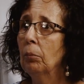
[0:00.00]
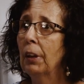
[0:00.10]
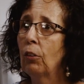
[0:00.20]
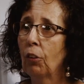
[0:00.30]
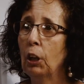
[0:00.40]

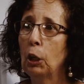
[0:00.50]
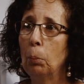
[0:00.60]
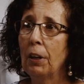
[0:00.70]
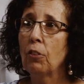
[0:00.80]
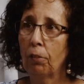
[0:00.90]
It's a little bit different.